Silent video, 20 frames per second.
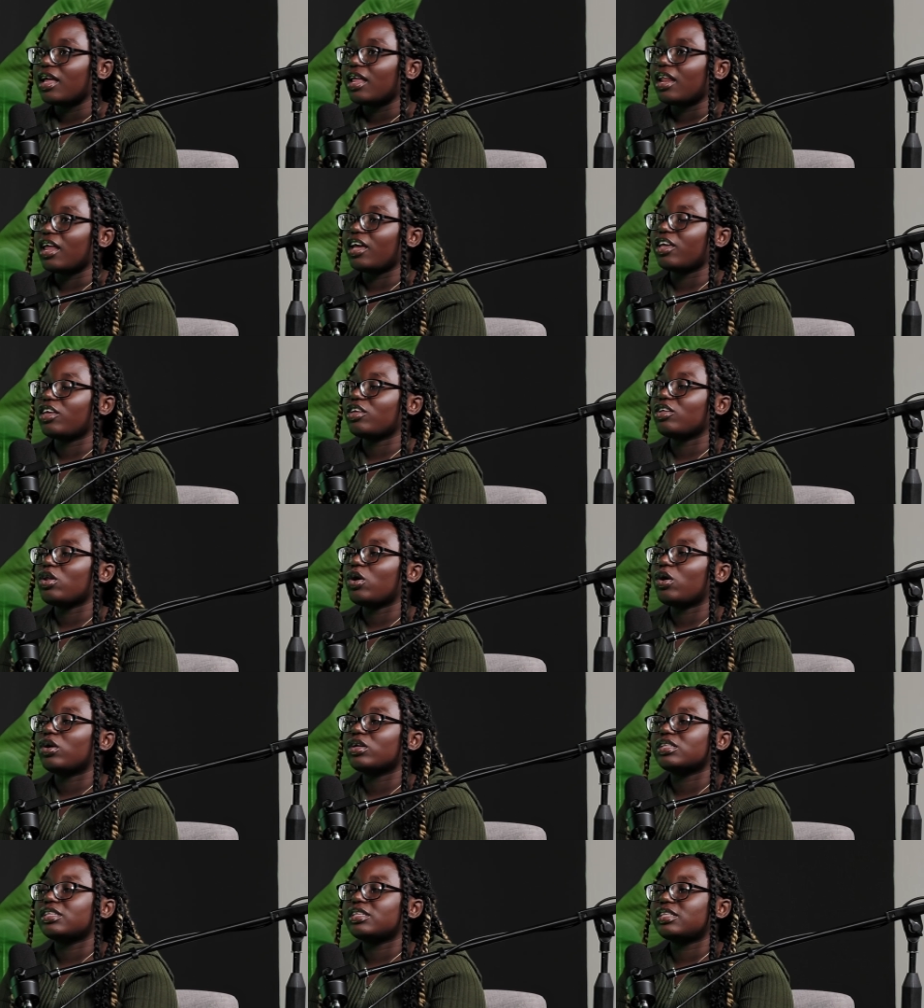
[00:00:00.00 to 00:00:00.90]
Like you know
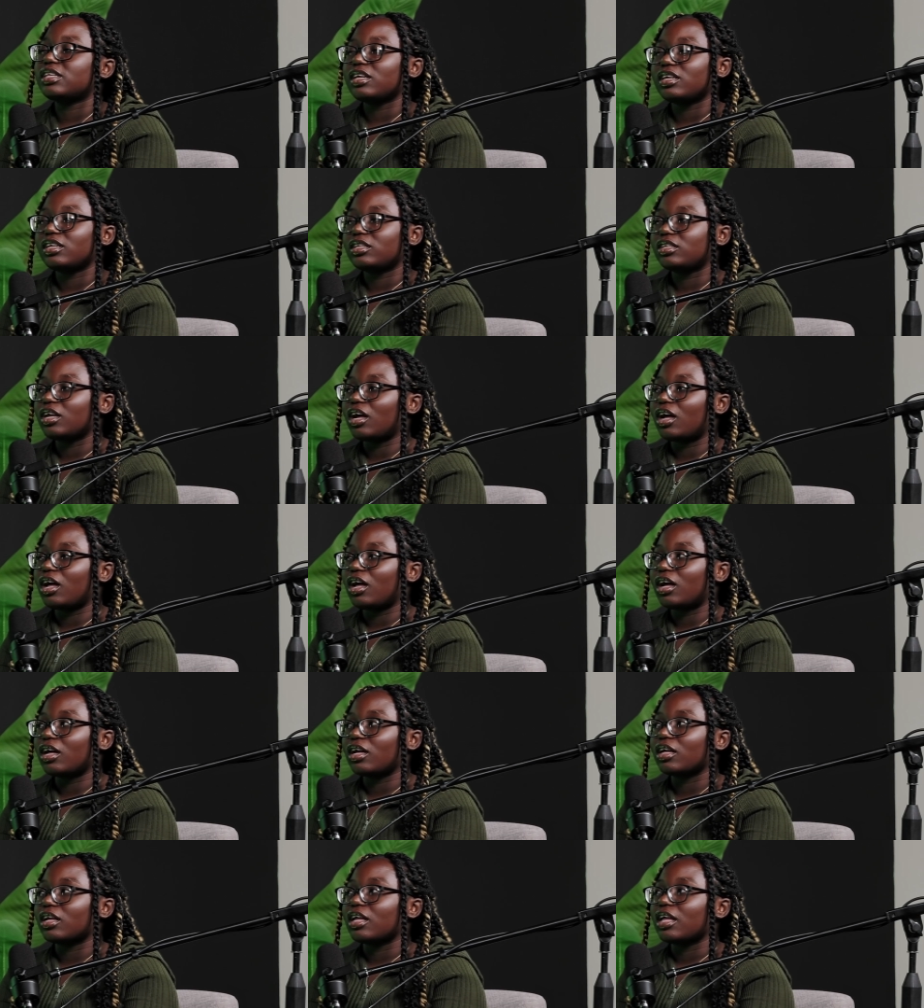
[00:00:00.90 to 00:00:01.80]
on
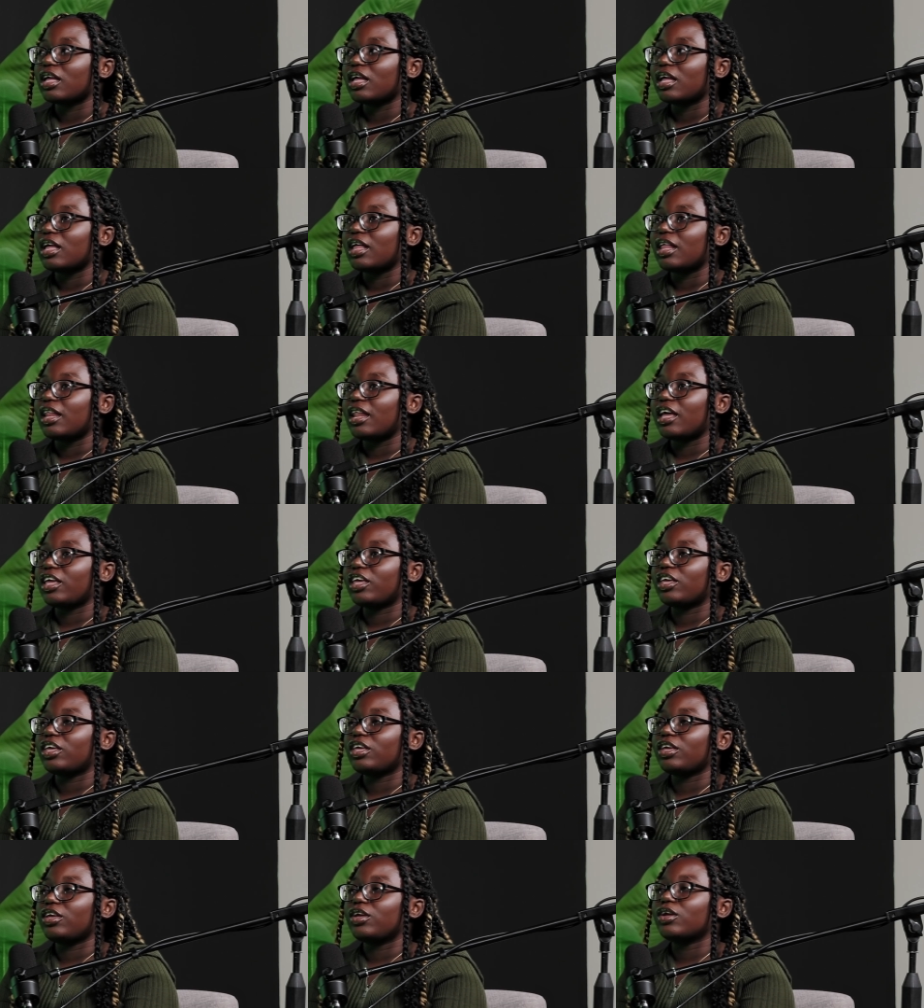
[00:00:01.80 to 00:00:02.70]
TikTok,
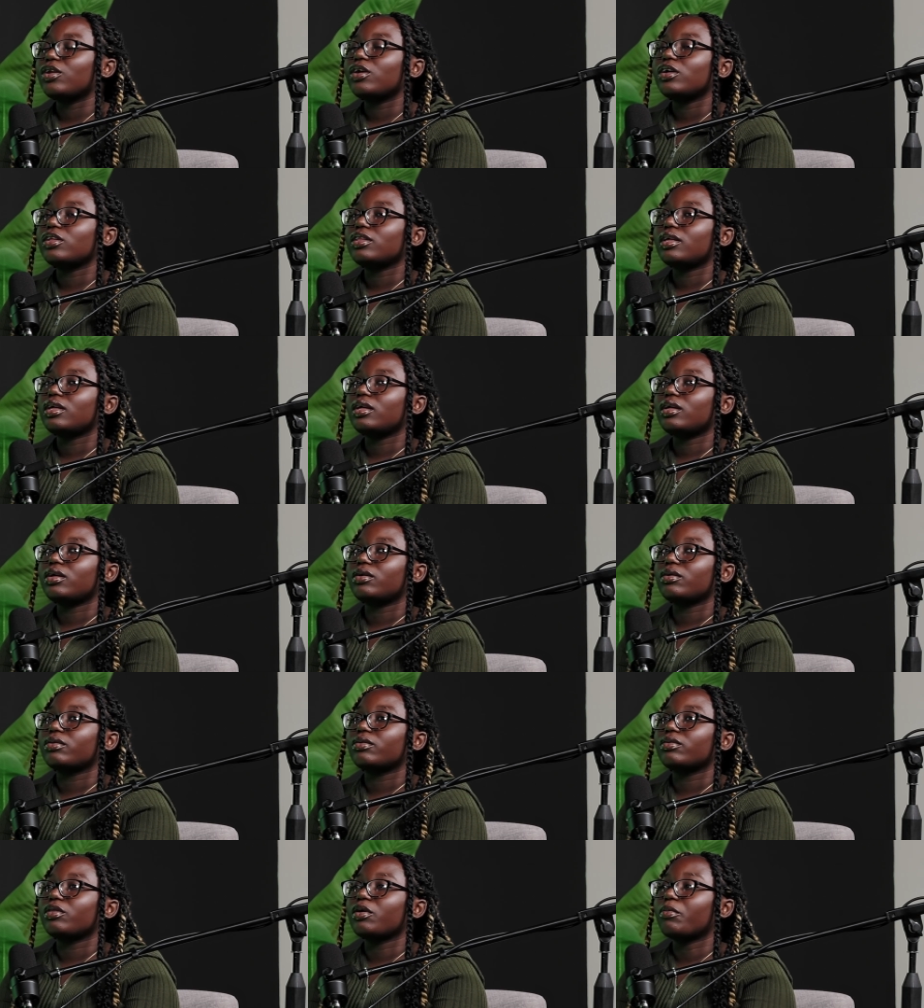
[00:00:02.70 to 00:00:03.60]
like you know
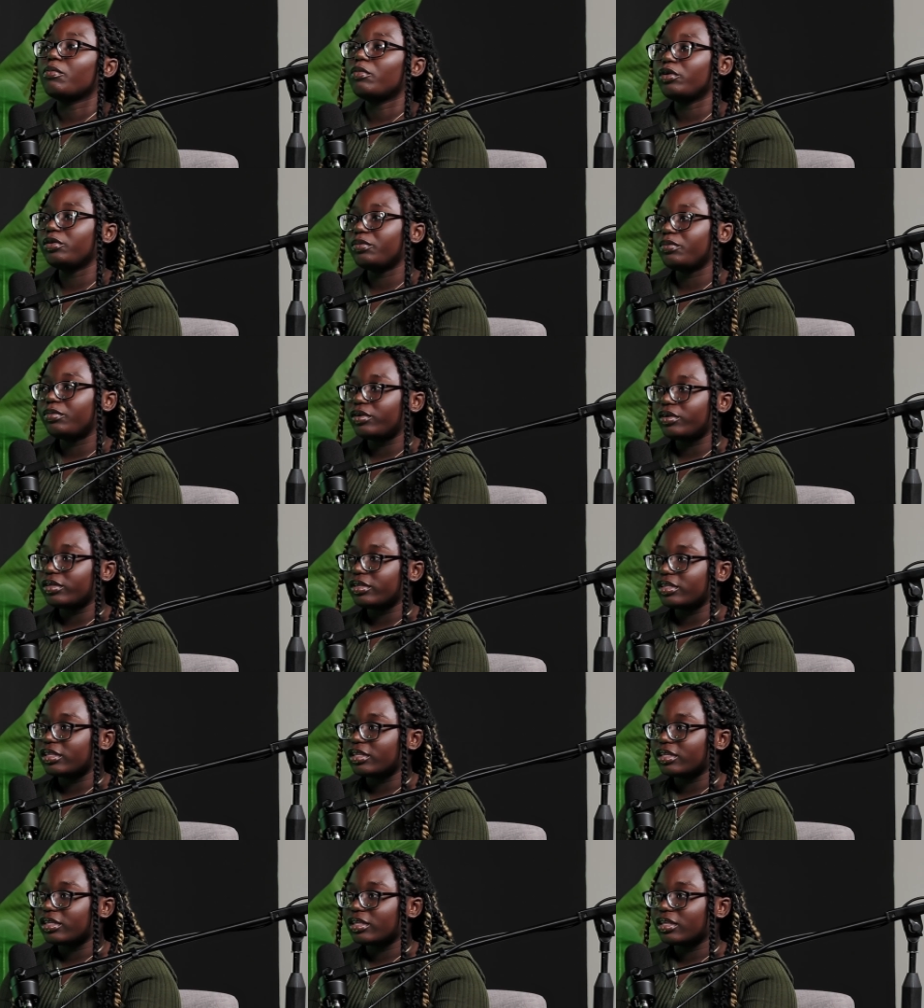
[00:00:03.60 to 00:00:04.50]
the the moon
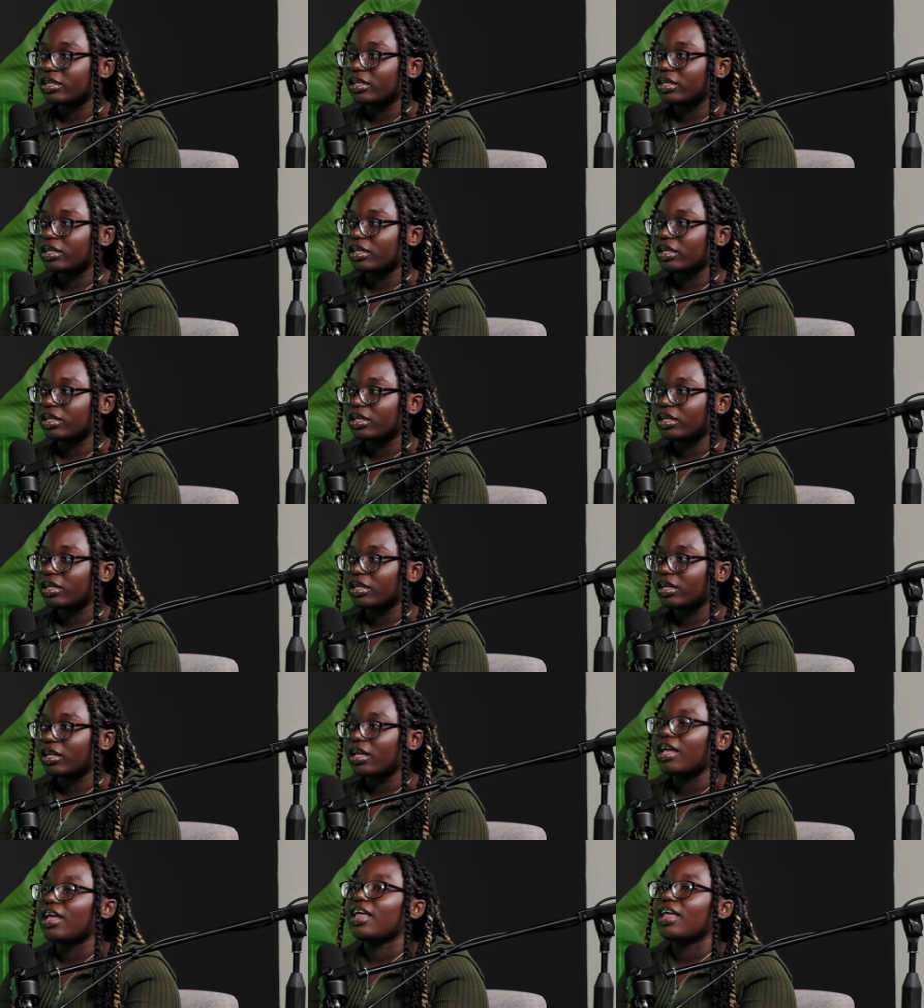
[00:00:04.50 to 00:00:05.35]
boots Mm-hmm.